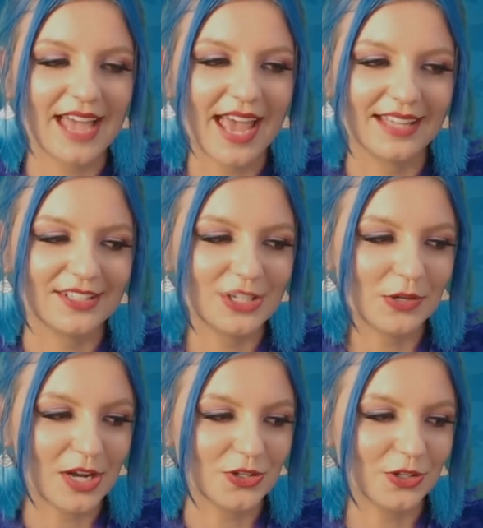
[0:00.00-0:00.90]
and you
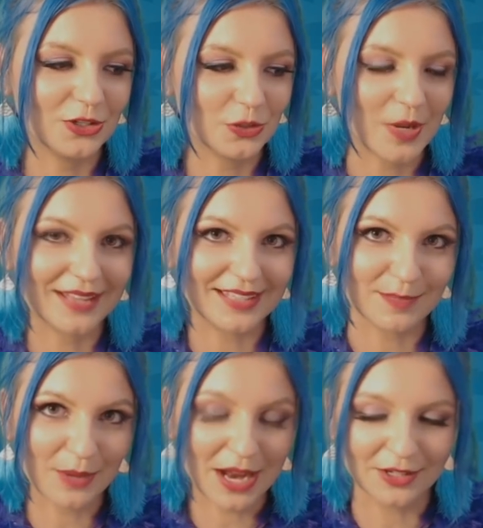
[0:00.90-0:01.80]
guys are enjoying this
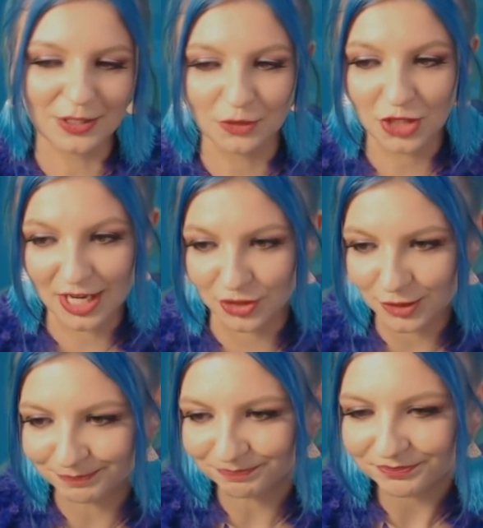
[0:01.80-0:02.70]
brand new change.